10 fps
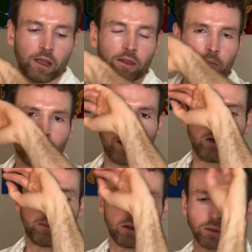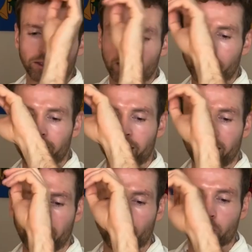that my elbow was coming in and
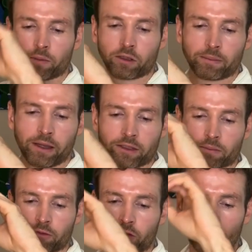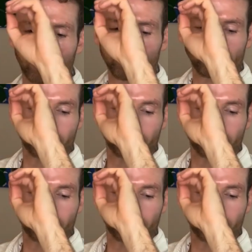out. We spoke about this before.